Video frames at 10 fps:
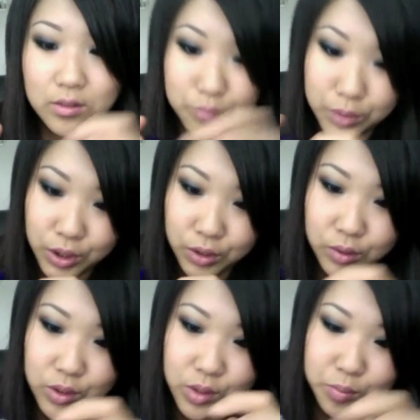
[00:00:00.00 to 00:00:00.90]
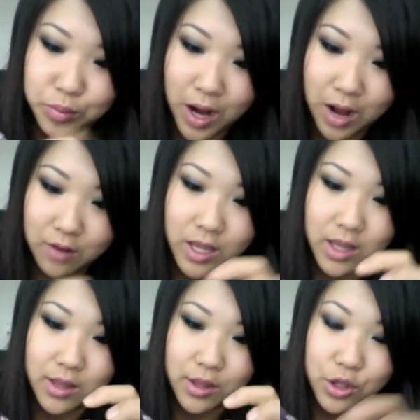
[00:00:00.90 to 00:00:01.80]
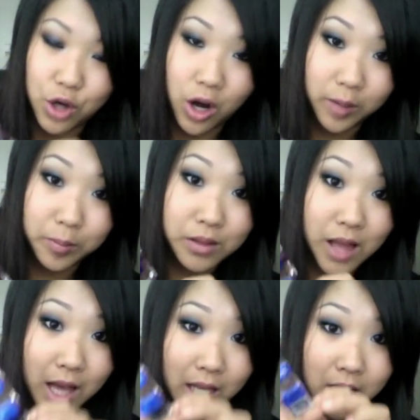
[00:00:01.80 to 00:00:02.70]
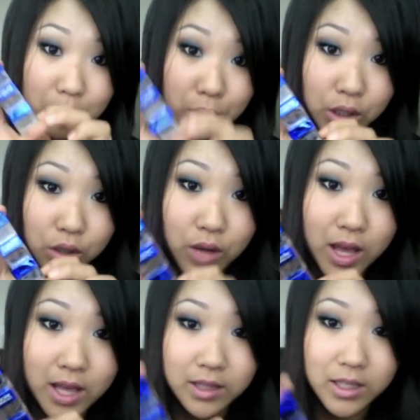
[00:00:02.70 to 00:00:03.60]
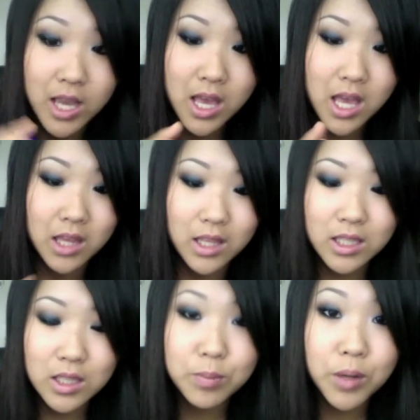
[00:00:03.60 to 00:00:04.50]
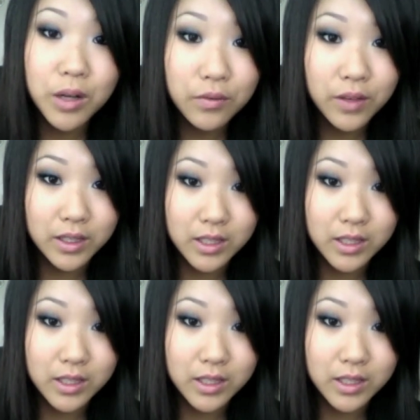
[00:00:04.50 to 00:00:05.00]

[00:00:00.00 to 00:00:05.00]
blues, brown, and then dark black blue, and this is perfect.